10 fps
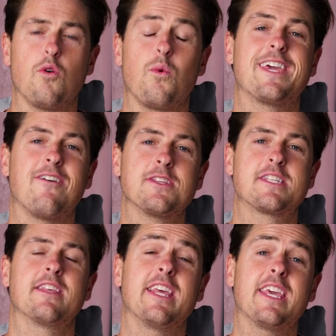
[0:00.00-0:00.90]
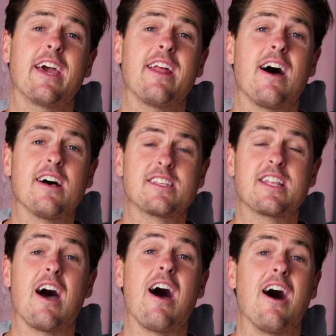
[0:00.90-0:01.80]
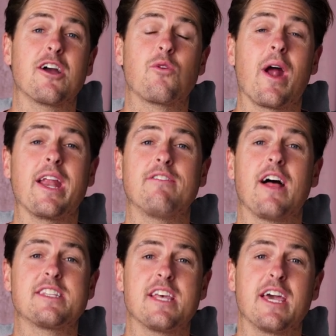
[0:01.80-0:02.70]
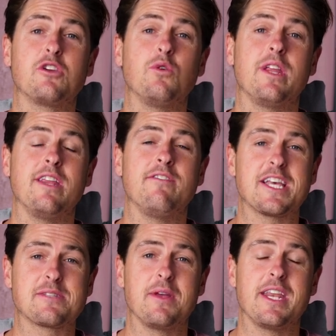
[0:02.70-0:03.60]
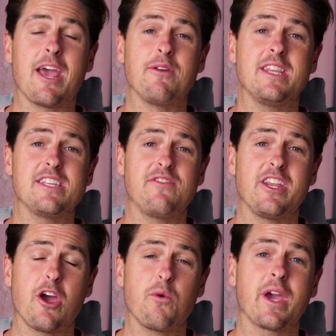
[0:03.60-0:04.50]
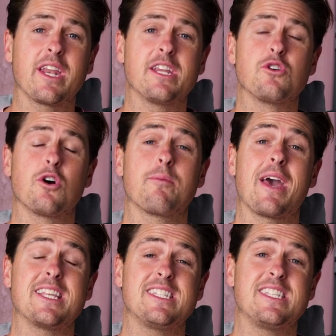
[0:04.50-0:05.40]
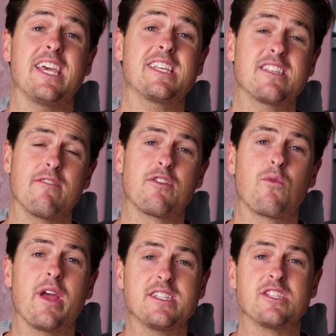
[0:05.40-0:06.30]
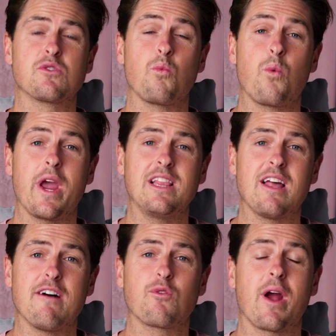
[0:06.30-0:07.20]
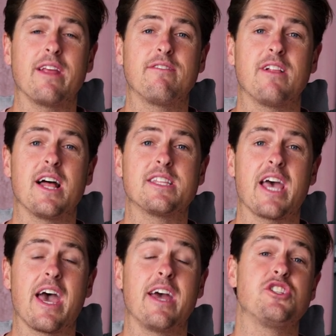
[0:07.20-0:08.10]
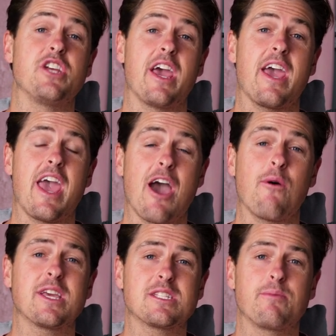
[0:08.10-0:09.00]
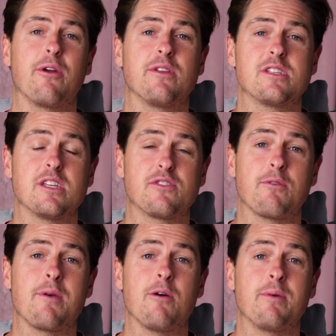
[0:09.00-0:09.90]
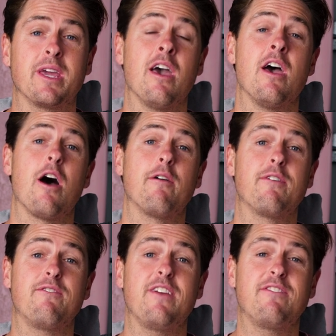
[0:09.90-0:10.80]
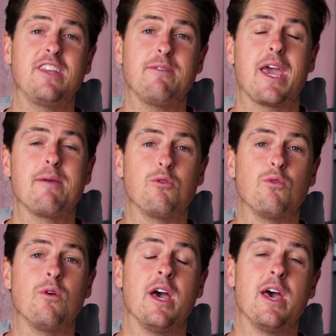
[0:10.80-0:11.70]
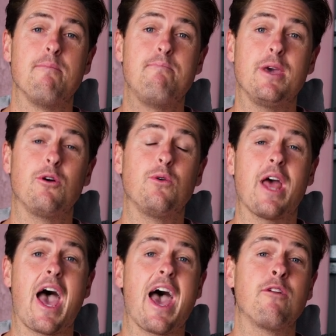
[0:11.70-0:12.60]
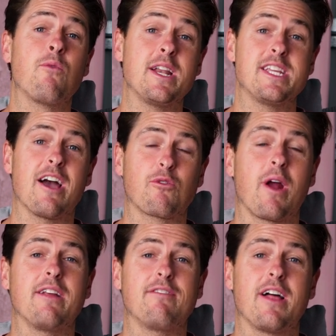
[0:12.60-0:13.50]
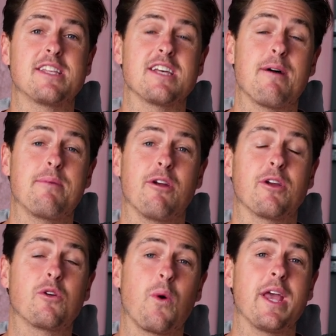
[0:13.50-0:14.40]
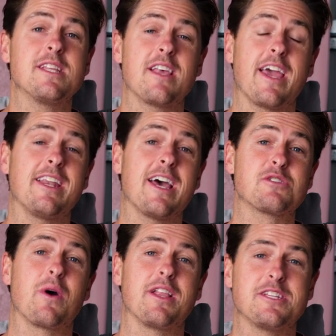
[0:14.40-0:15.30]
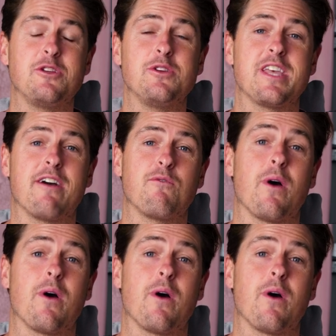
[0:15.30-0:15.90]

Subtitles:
We constantly get asked, are granny flats a good investment? Now, in this video, we're going to talk about six of the reasons we love granny flats and share our experiences from helping over 50 people build and rent out granny flats up here in Queensland as well as New South